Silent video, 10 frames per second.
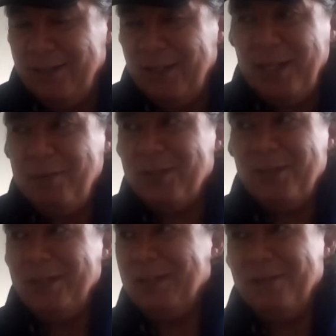And so they
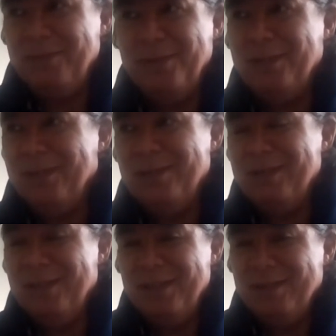would sit there for
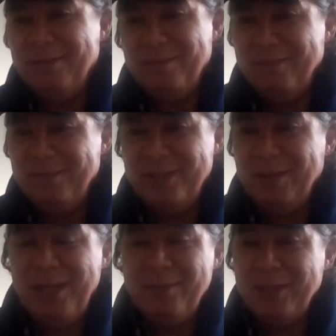
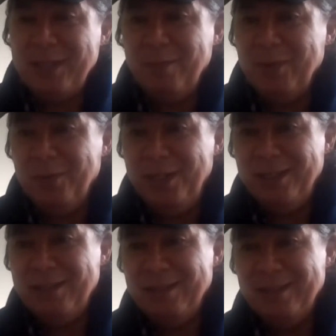sometimes a couple of
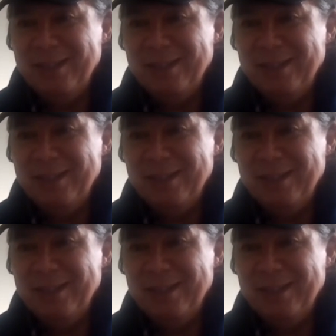weeks.